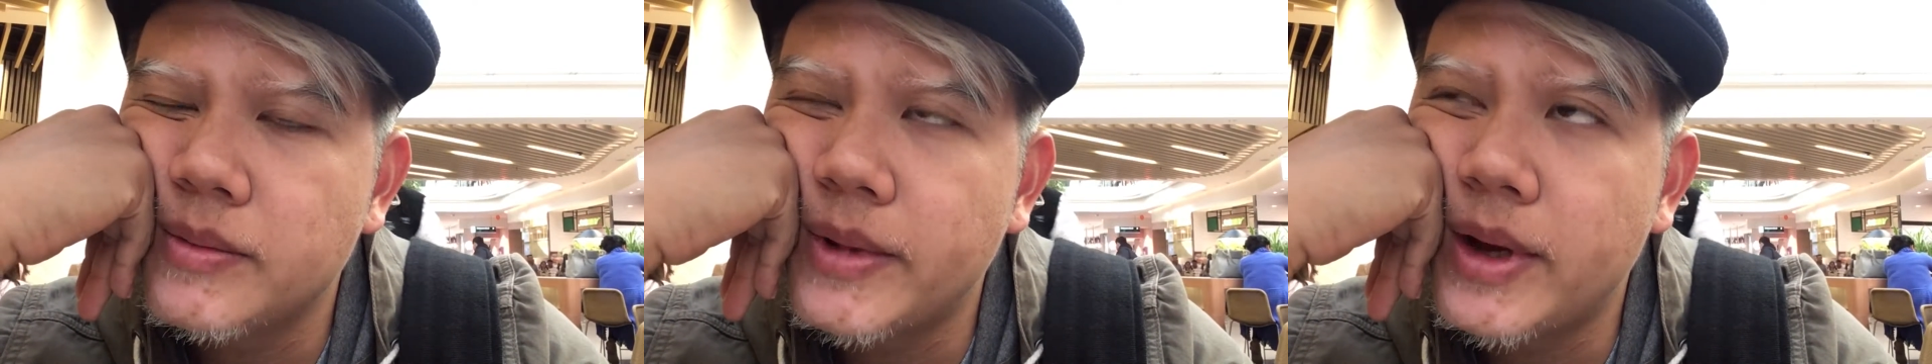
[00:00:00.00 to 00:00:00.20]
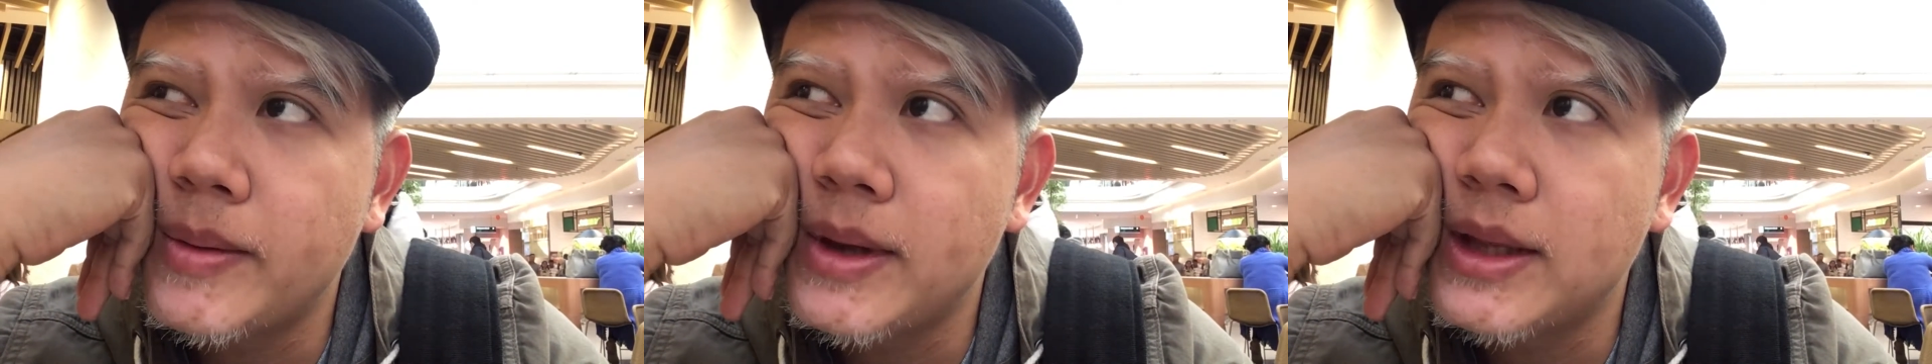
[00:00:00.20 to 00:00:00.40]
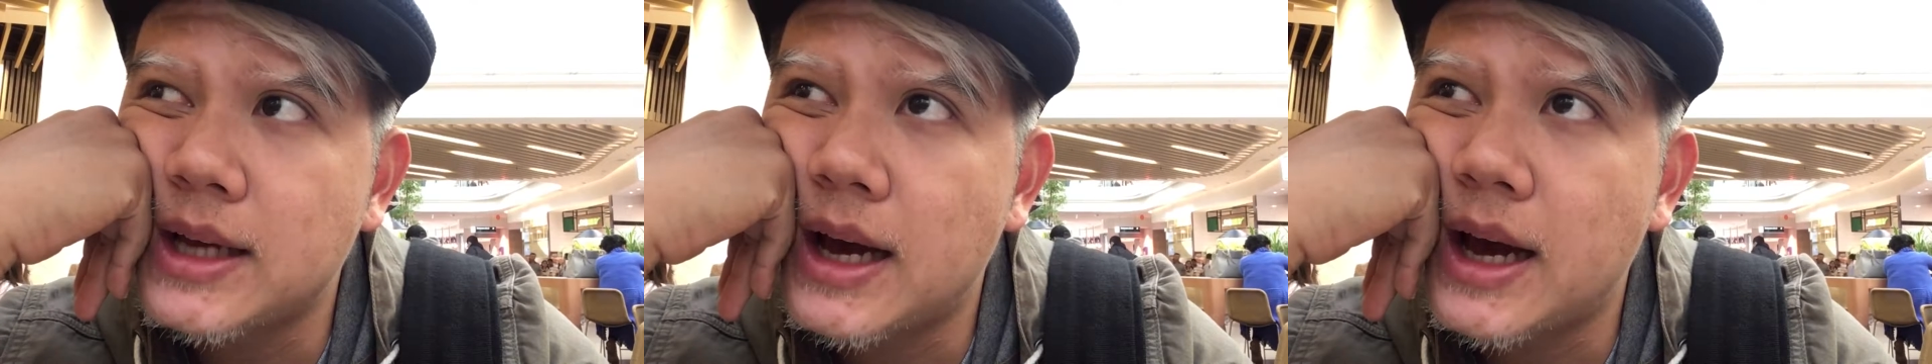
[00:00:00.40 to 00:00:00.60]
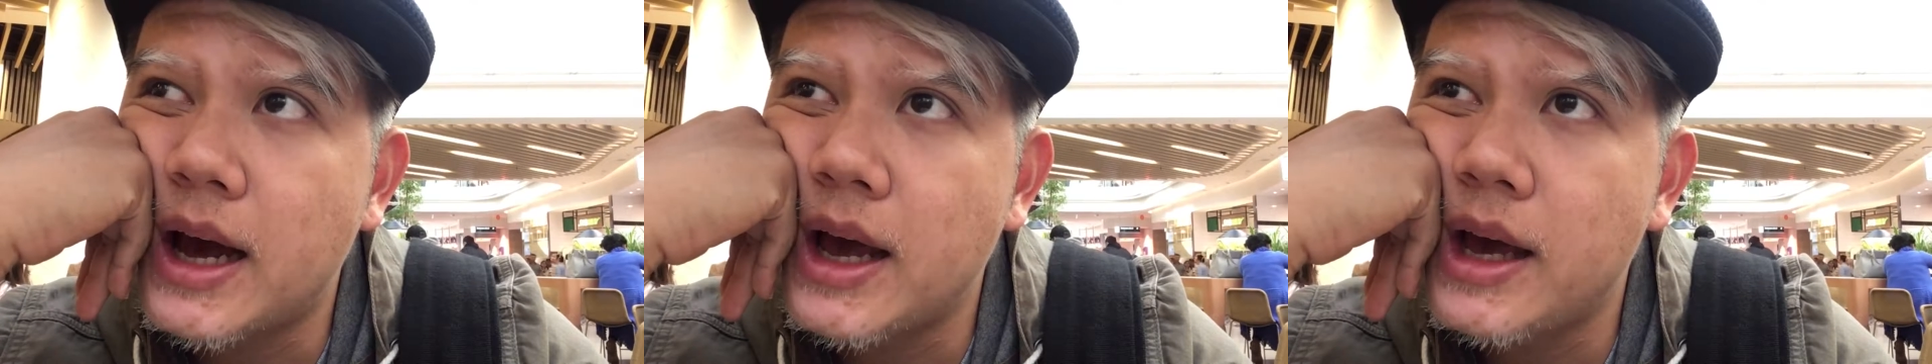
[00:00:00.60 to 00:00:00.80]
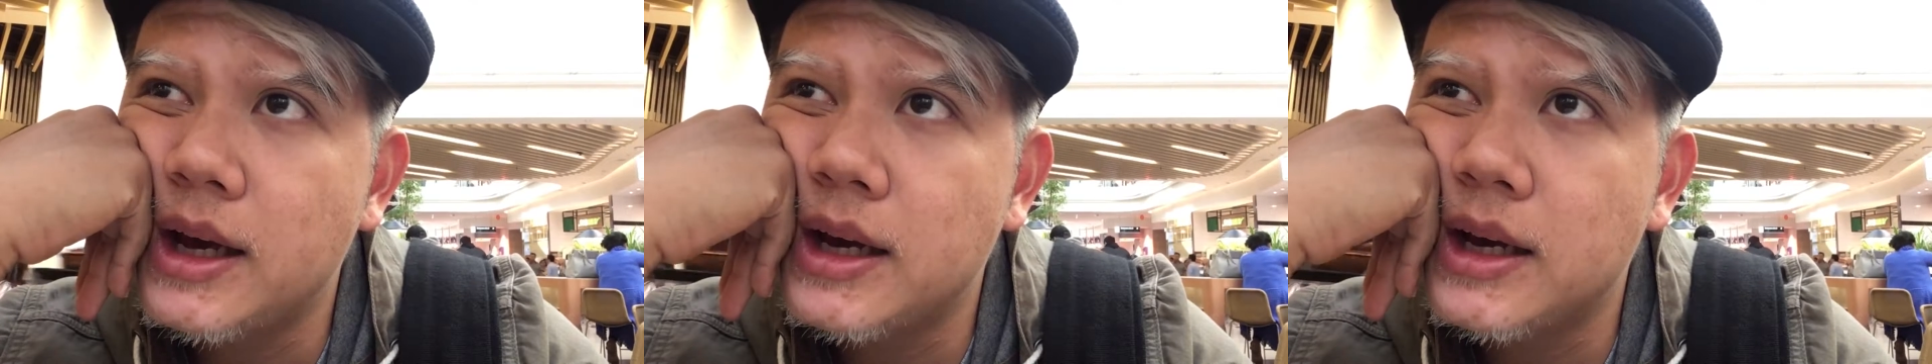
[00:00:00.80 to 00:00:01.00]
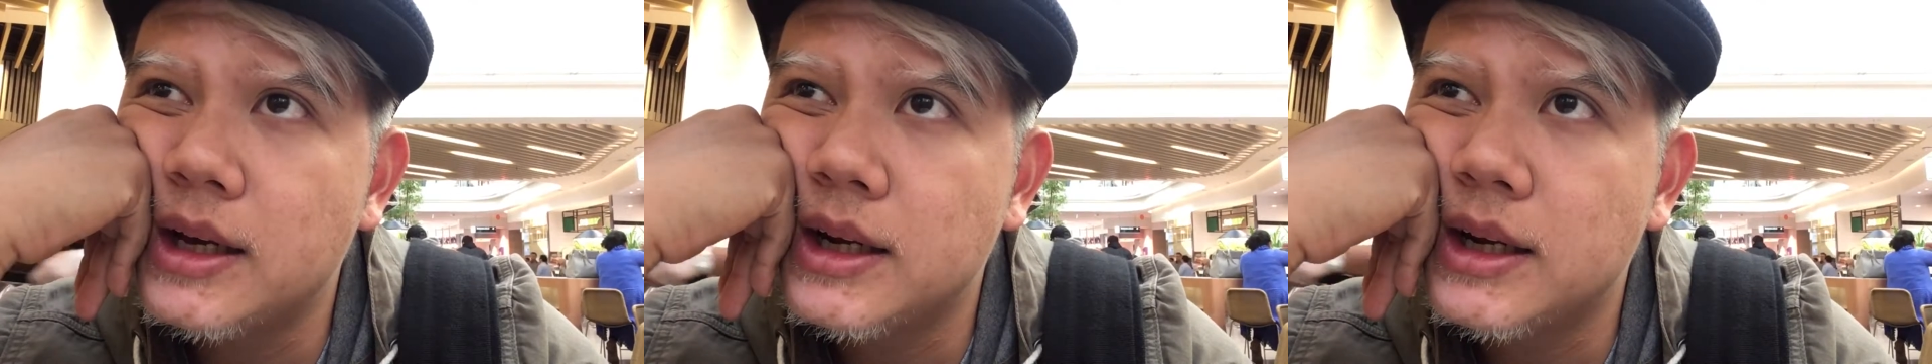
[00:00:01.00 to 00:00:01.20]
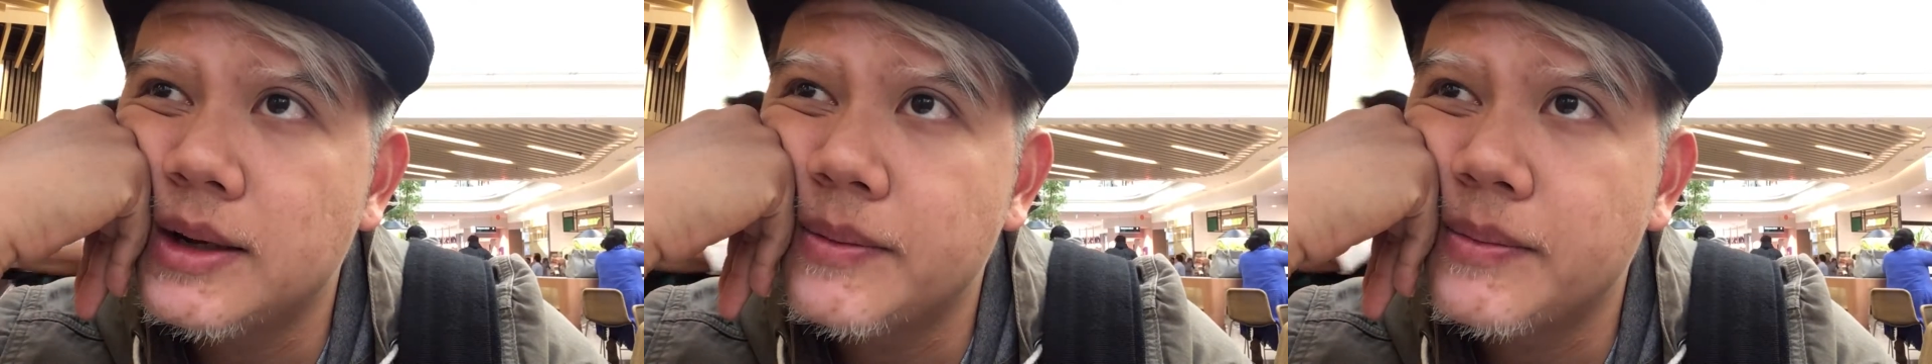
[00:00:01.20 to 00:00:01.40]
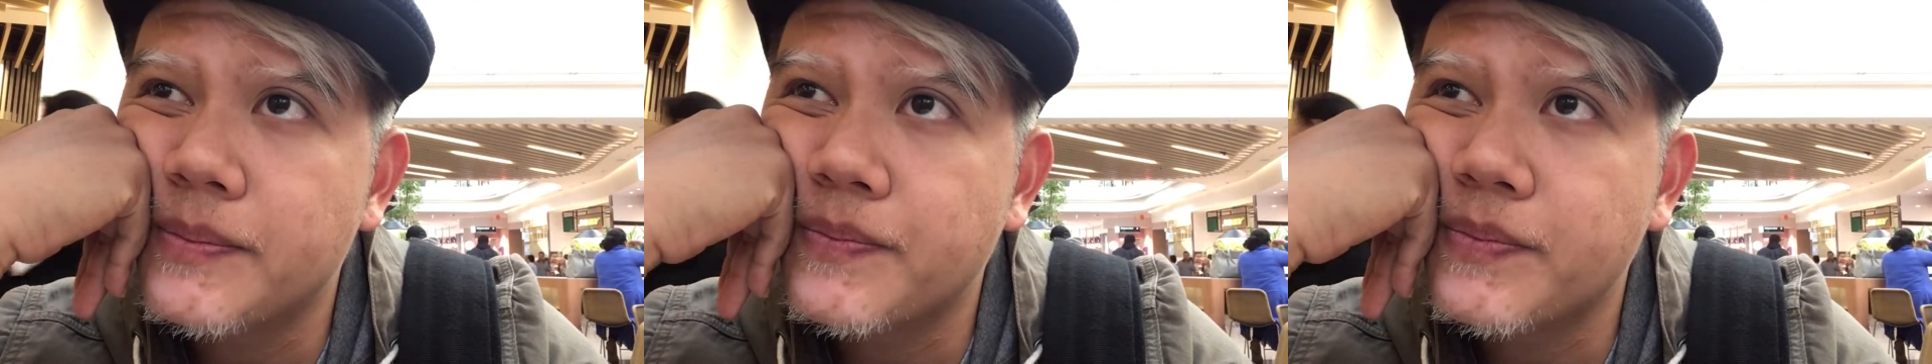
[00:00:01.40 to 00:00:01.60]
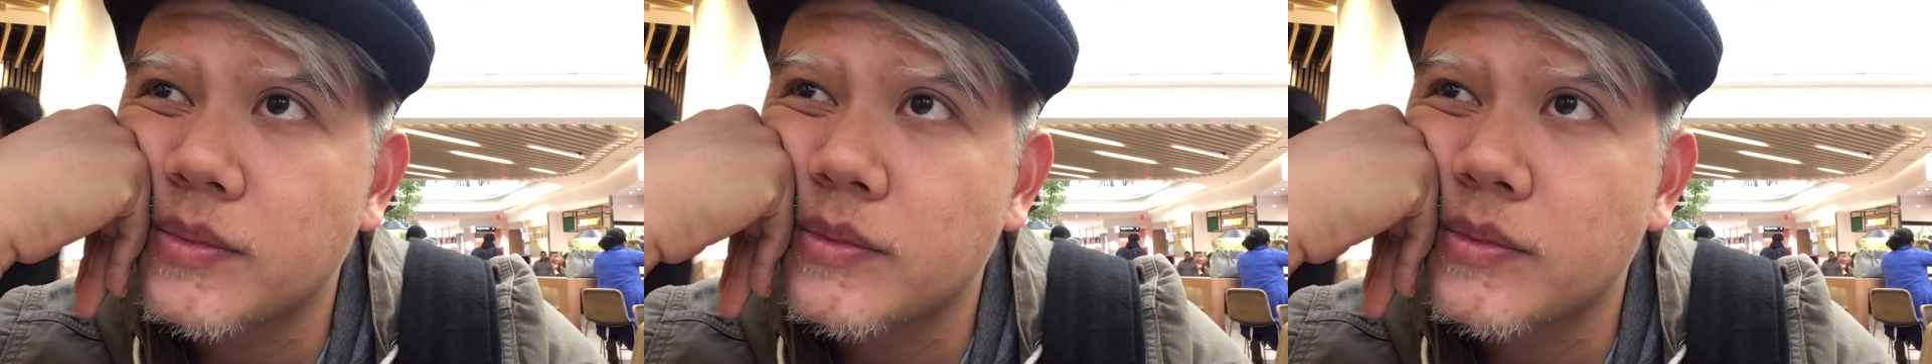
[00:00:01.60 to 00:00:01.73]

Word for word: I'm a bit tired. Um,